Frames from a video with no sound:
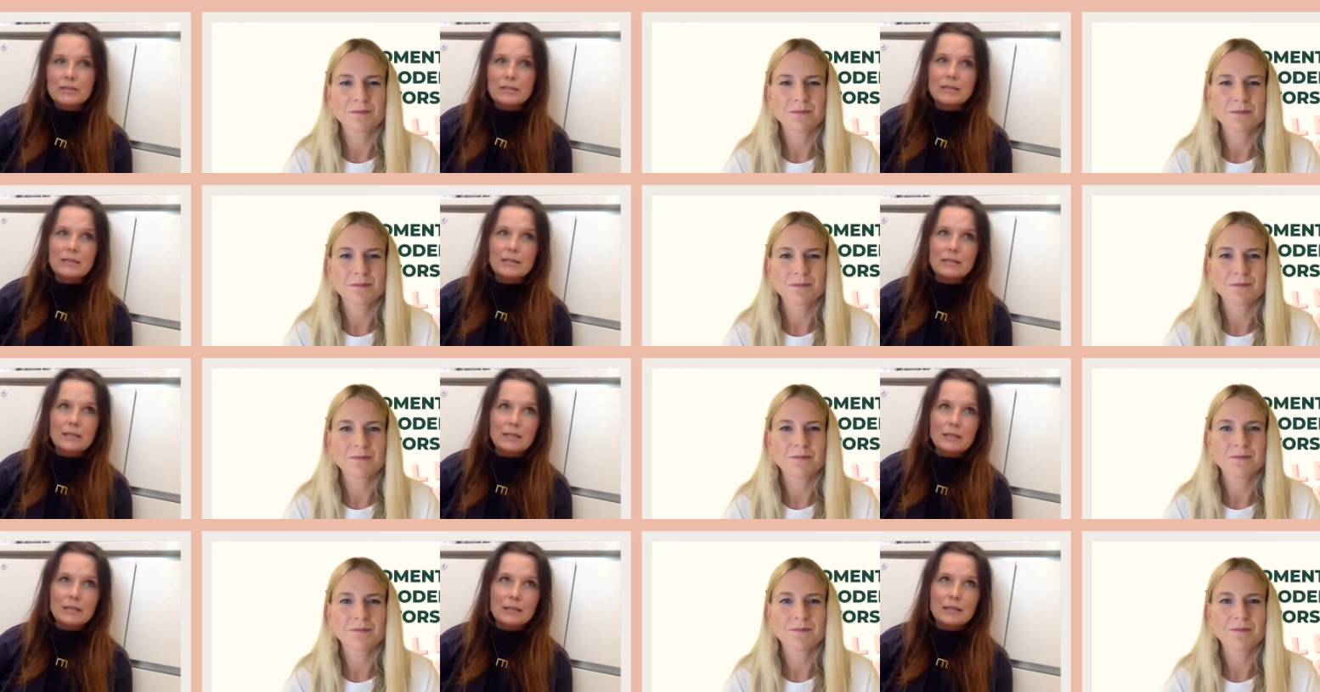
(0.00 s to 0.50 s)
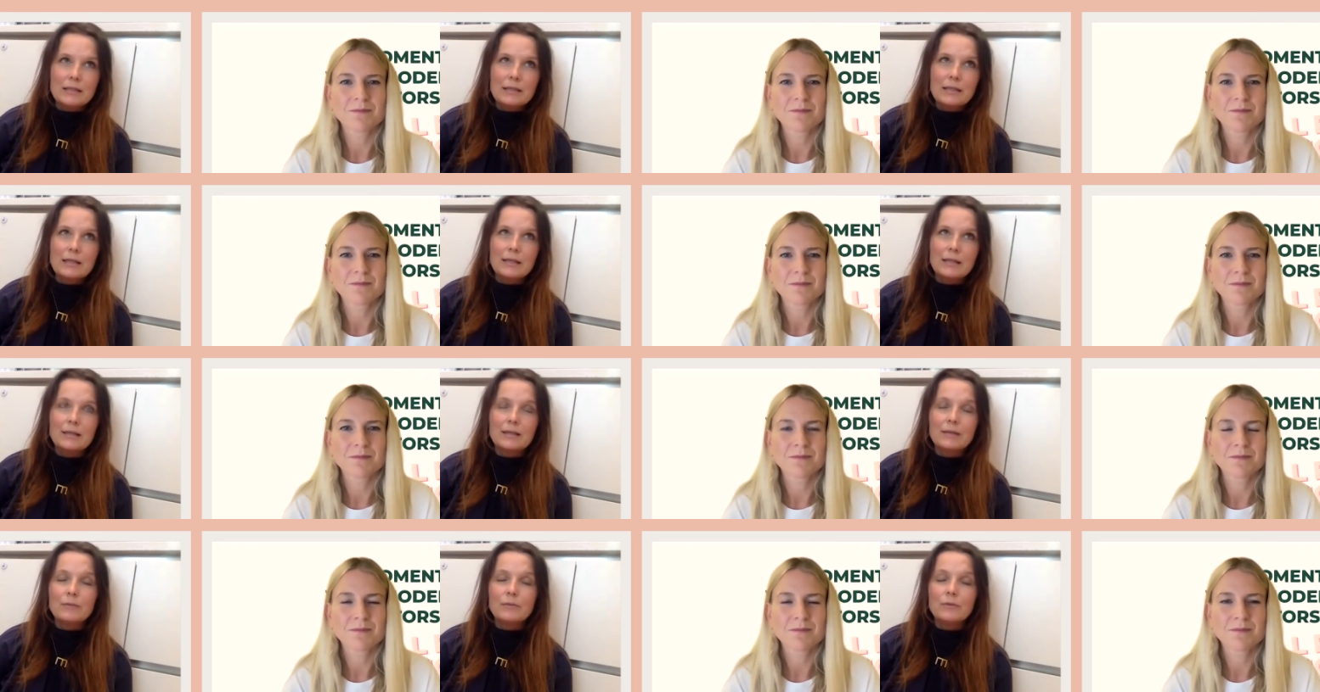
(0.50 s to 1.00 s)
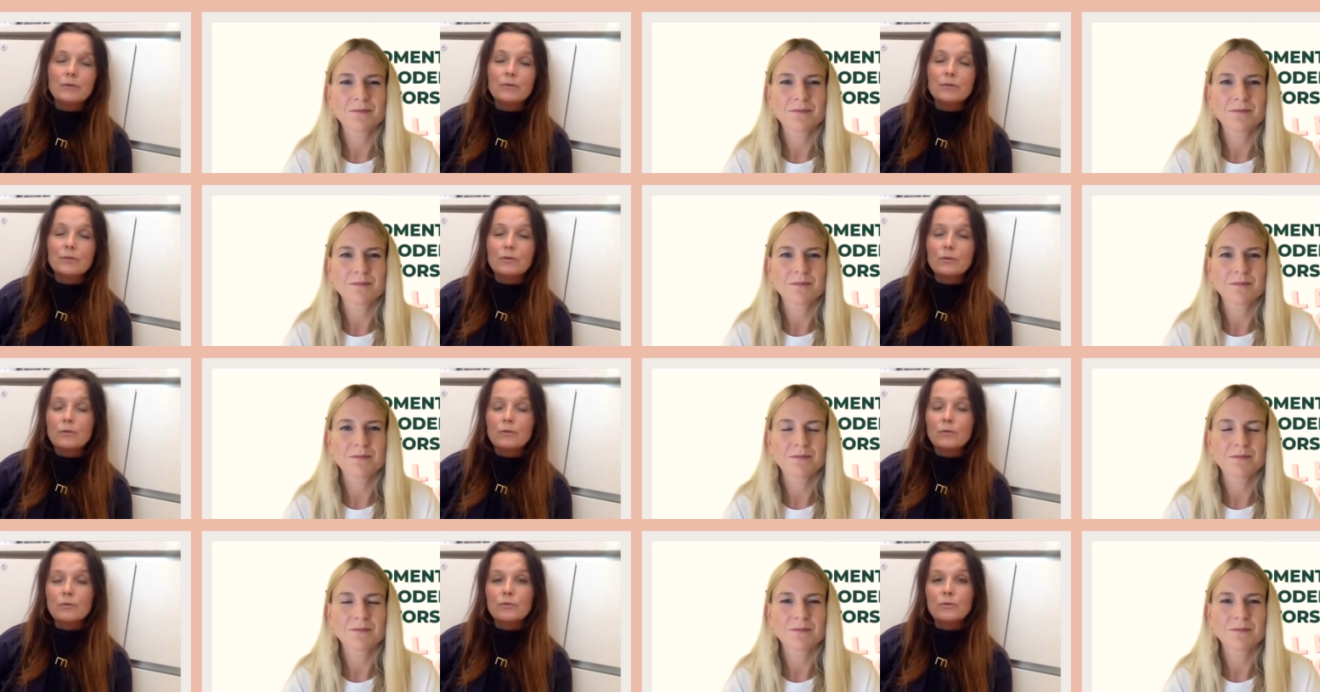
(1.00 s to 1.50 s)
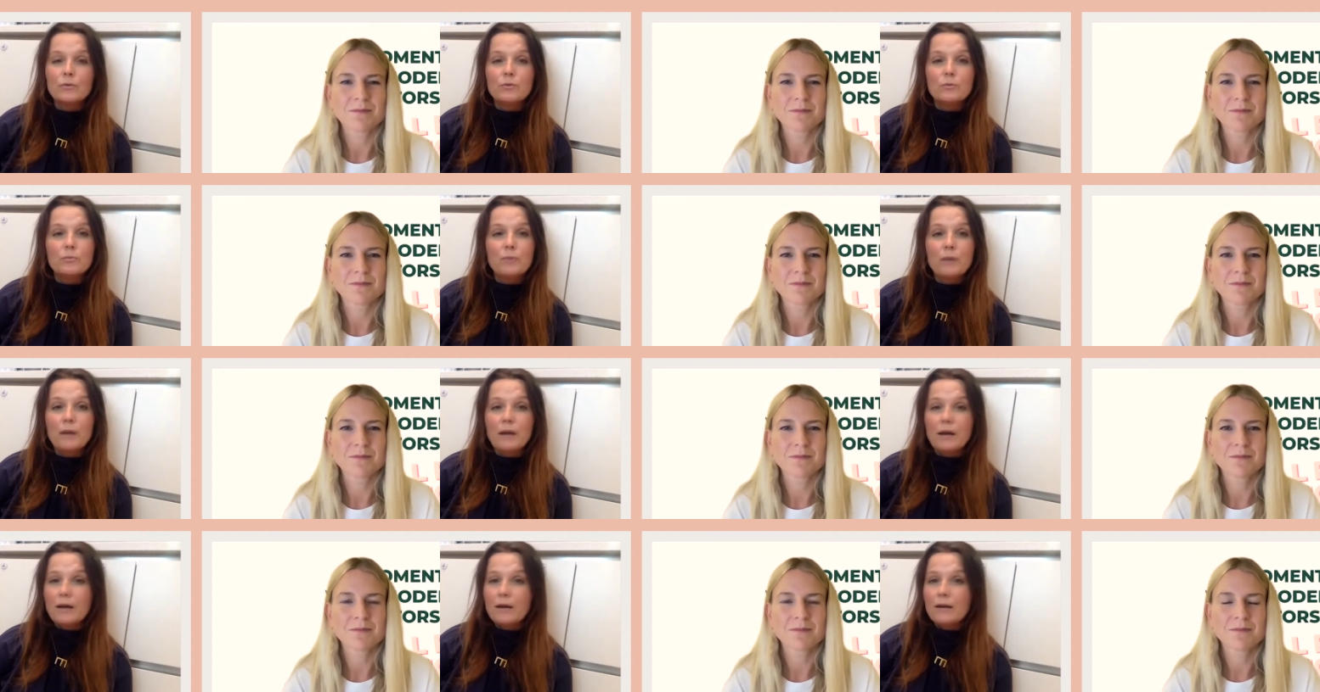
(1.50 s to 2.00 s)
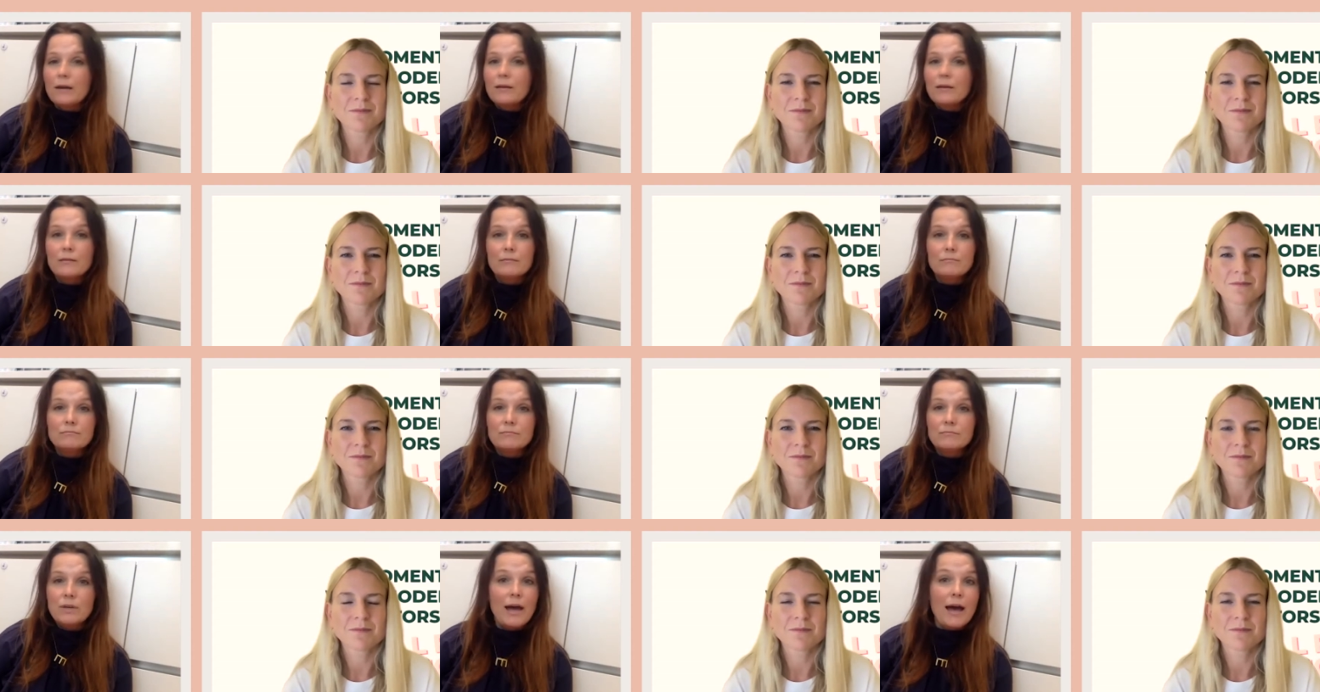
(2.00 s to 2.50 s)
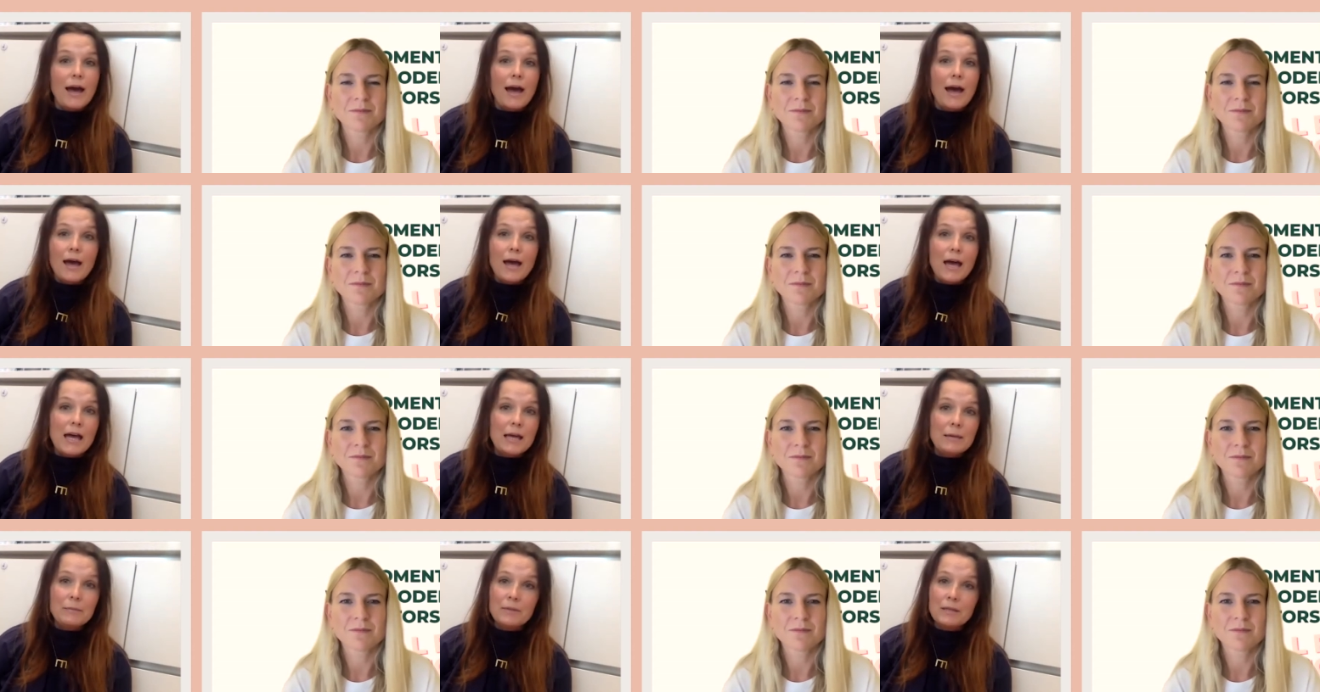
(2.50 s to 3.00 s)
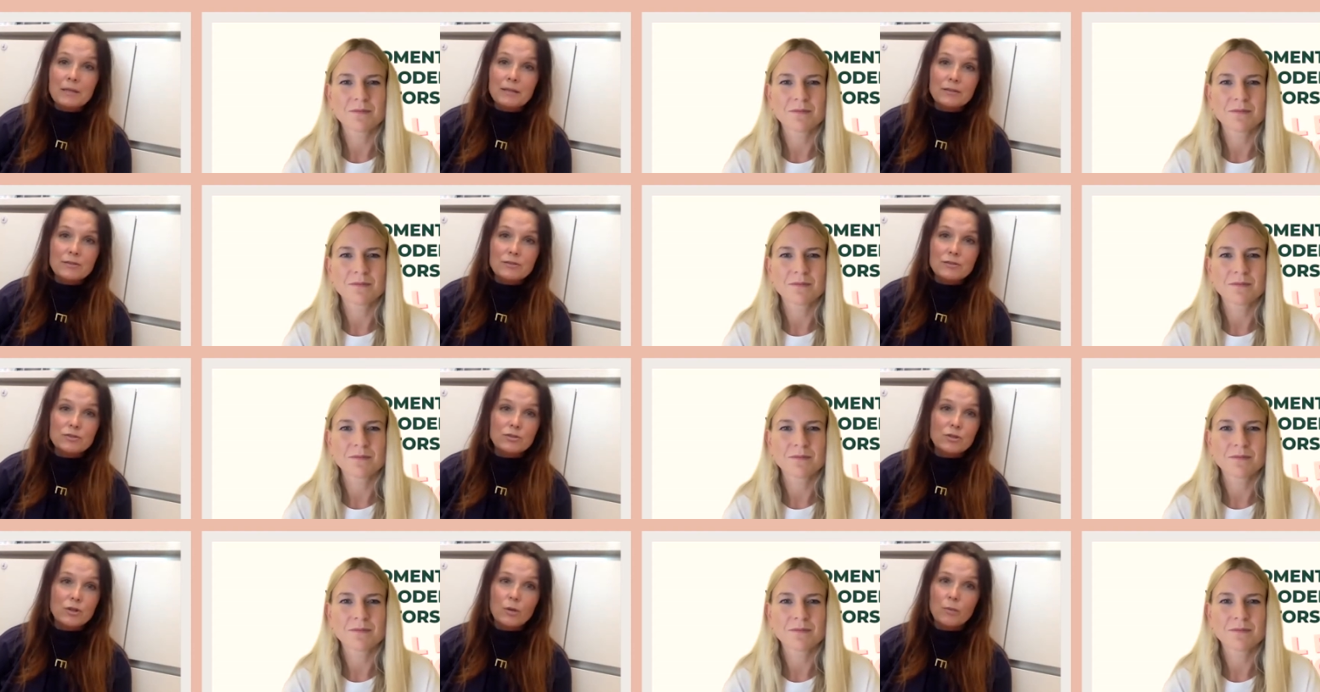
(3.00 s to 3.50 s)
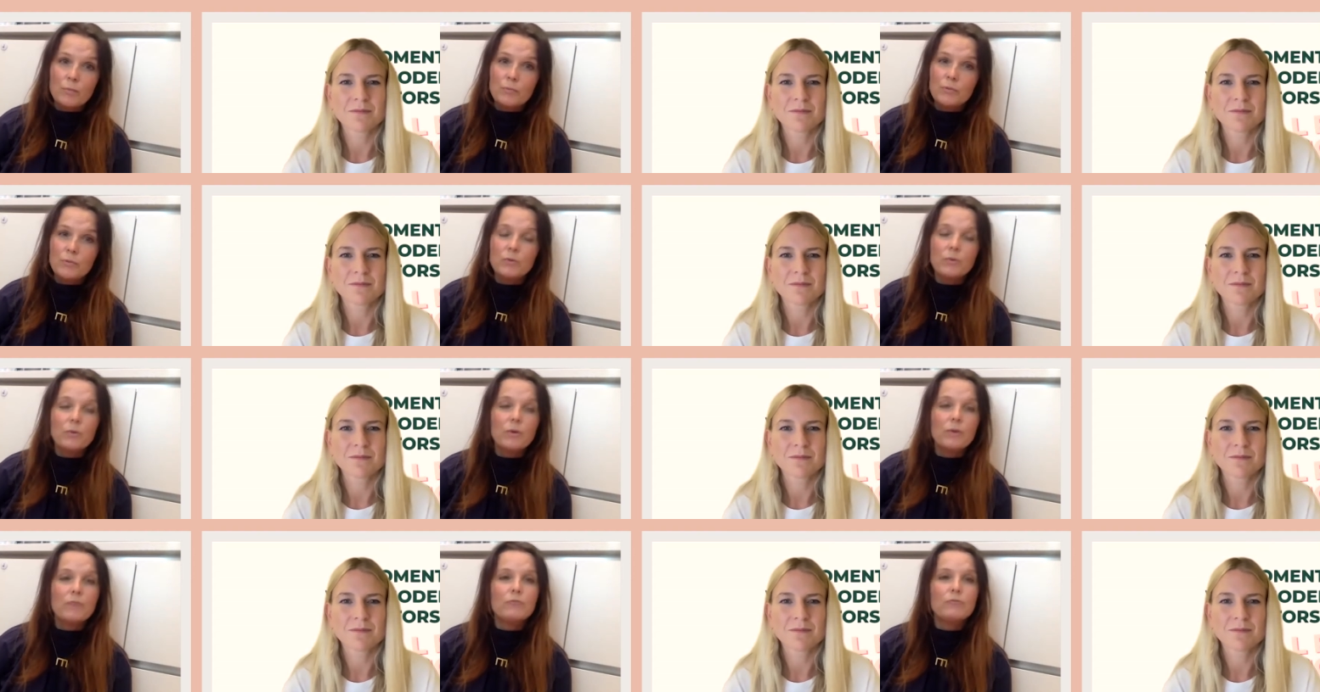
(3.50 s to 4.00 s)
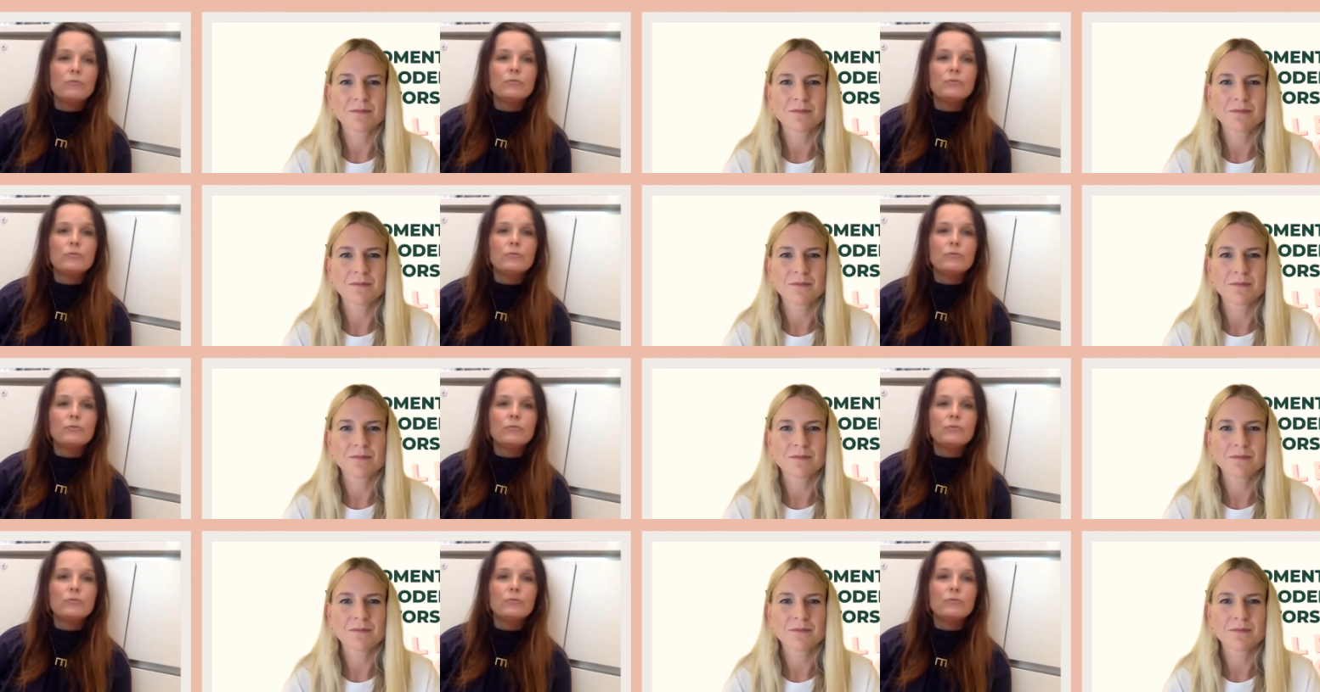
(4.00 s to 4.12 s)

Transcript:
Speaker 1: think that like you know you buy ham in a shop, you have